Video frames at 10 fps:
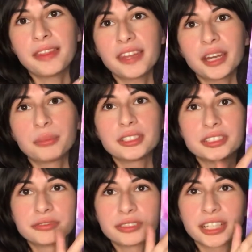And then I put
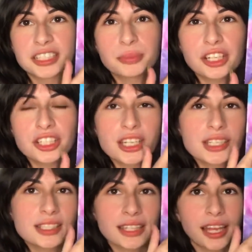different expressions,